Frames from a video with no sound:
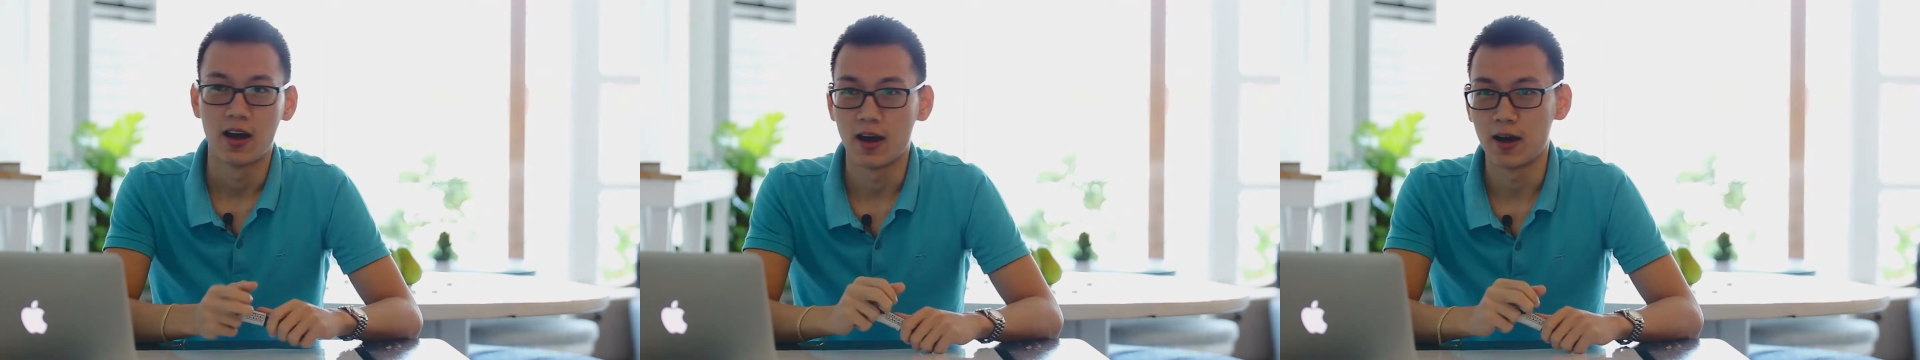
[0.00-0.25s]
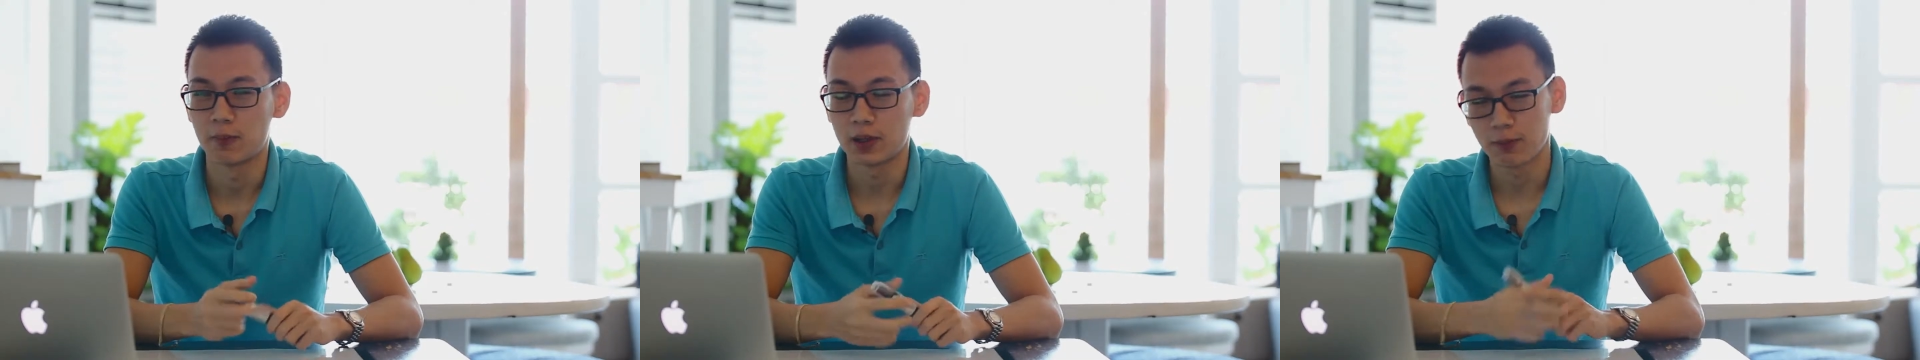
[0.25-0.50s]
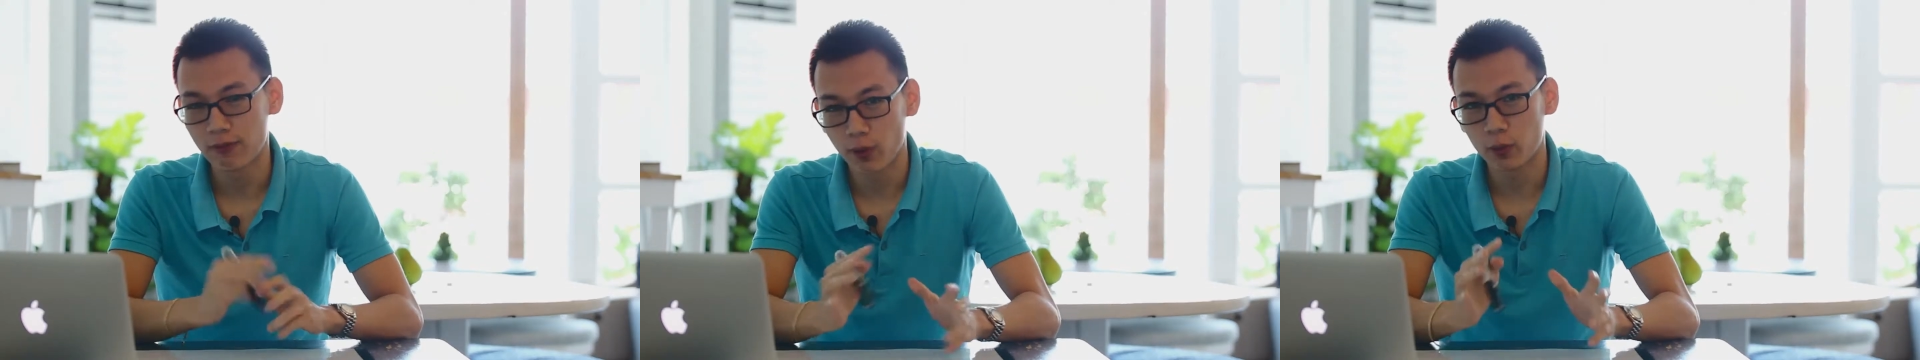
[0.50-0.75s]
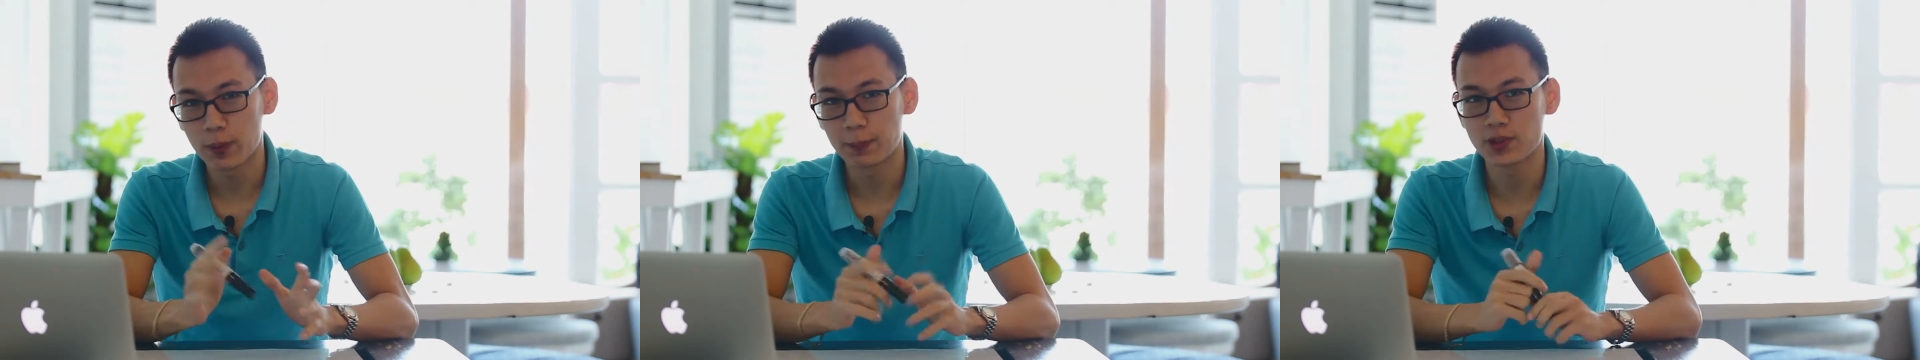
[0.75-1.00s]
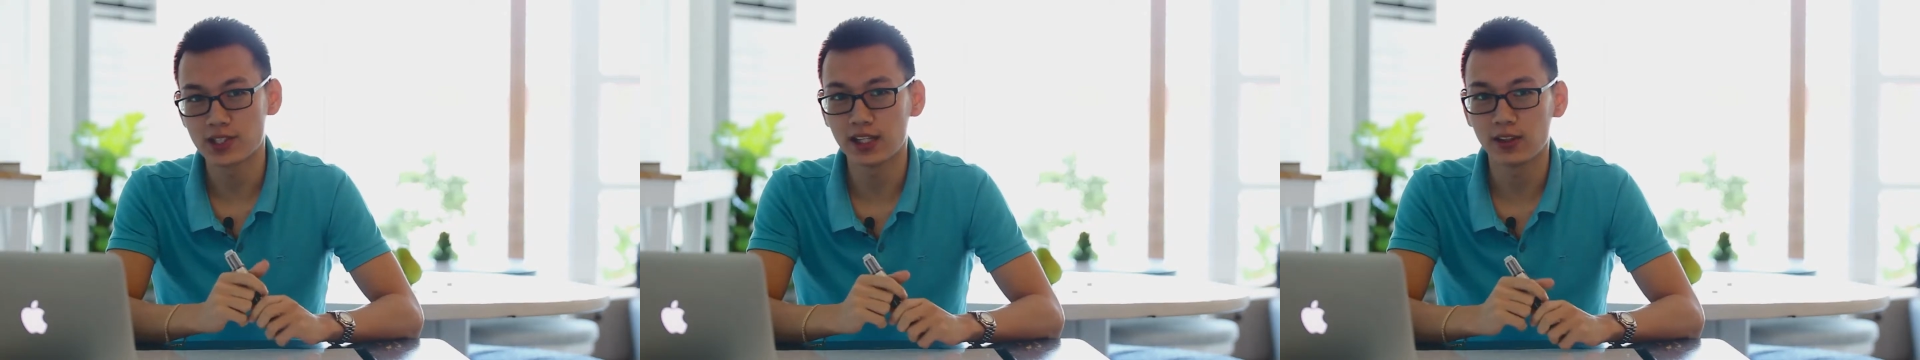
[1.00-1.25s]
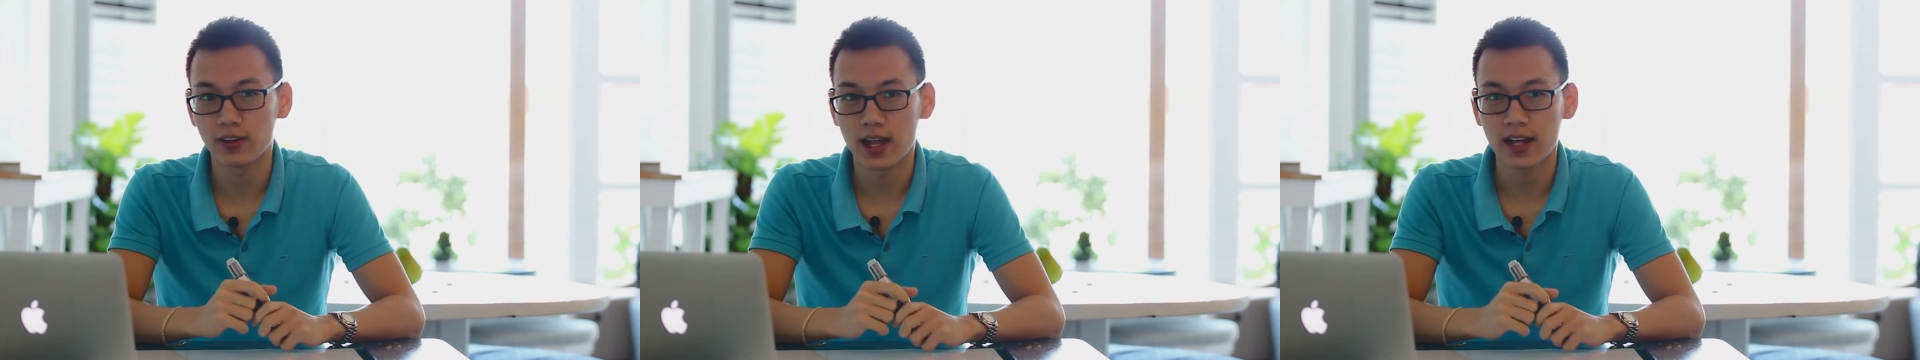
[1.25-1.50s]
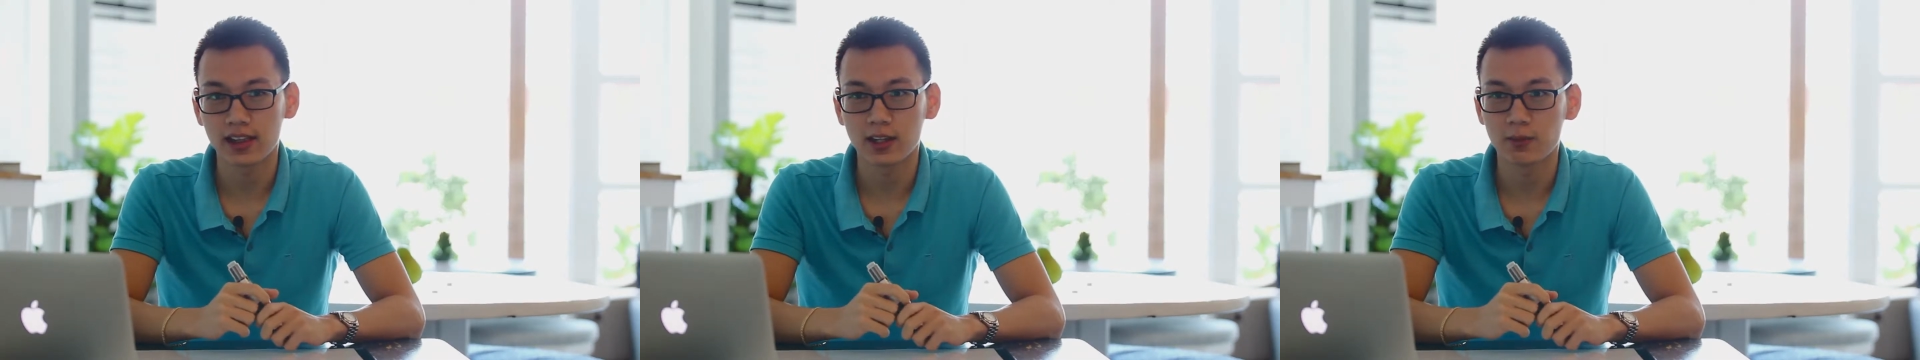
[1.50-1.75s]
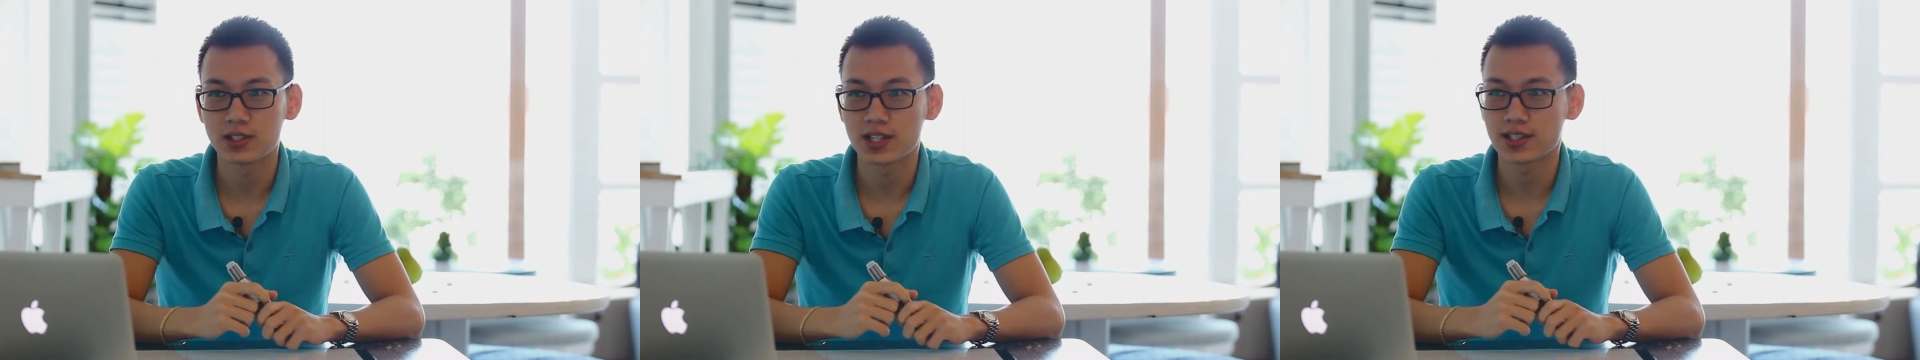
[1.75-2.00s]
But before we proceed to that, let
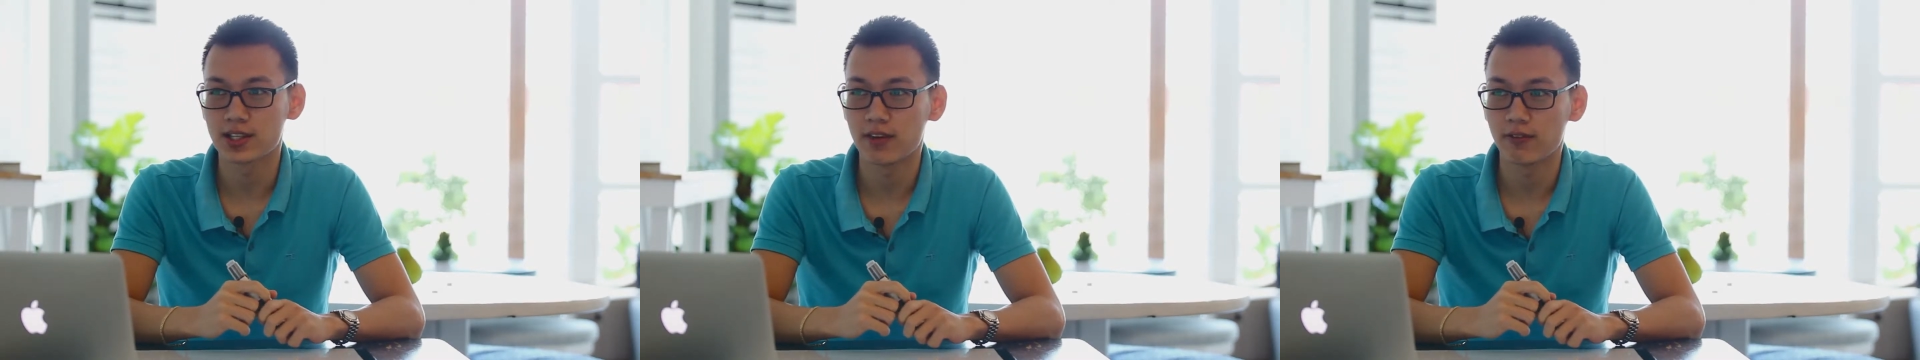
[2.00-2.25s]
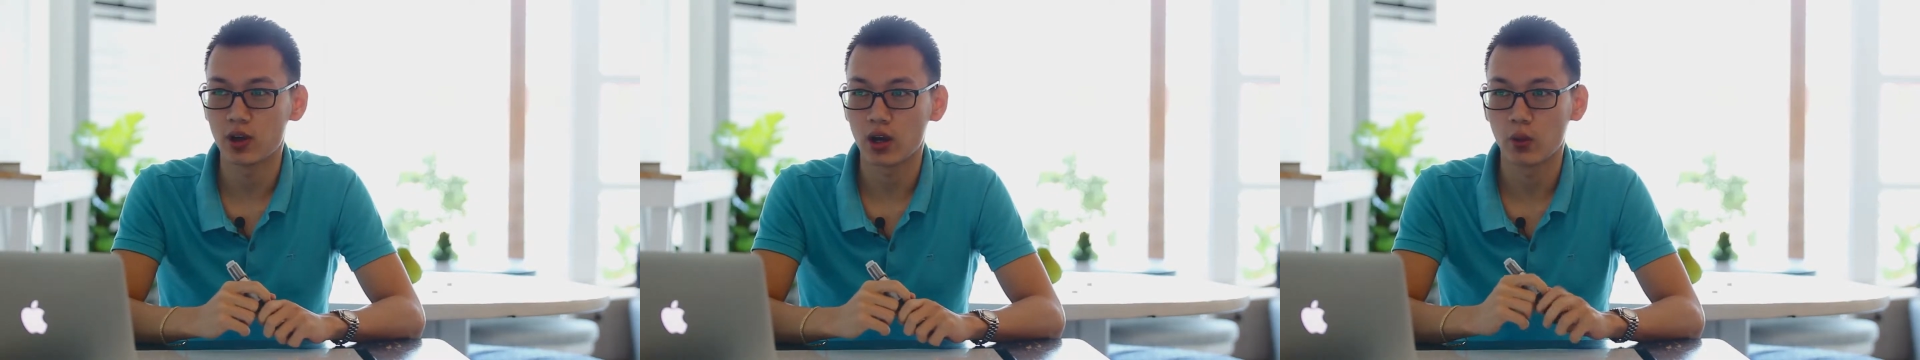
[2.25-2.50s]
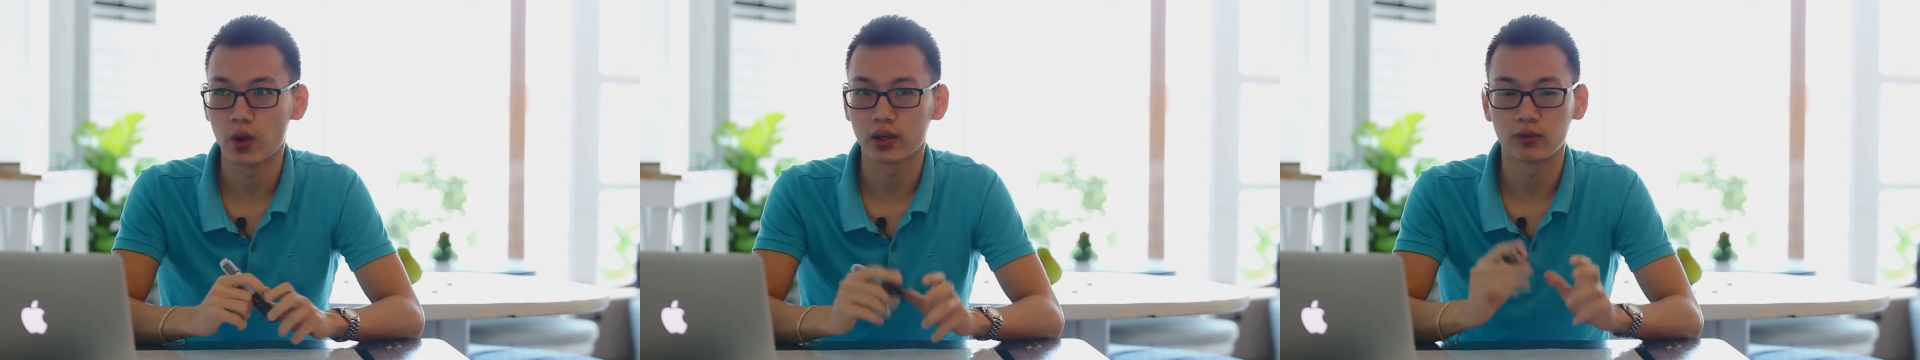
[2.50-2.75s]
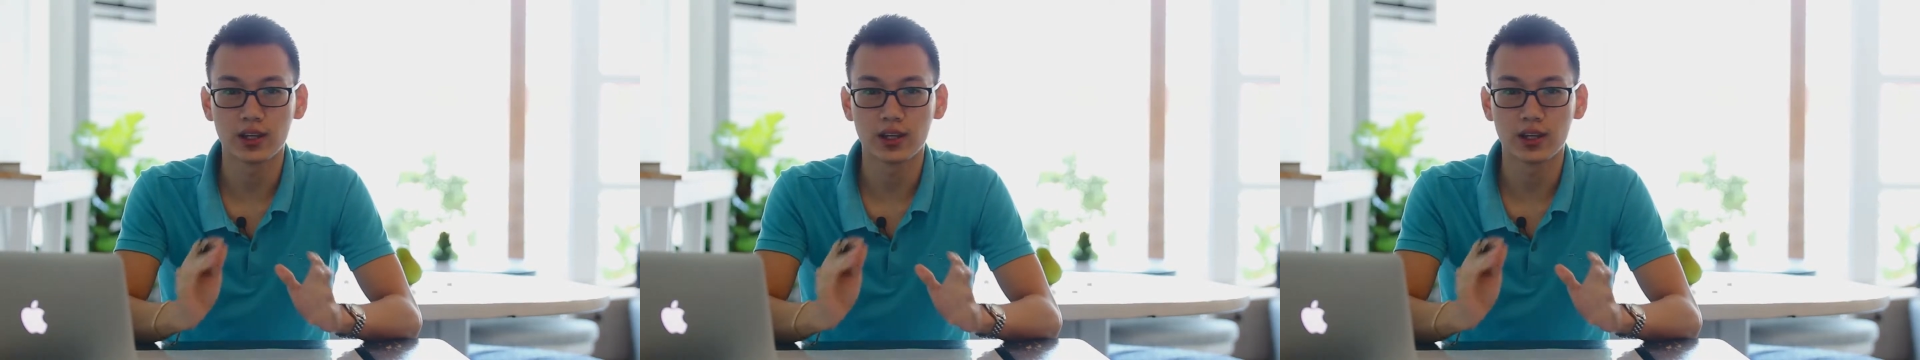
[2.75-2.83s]
me just give you a quick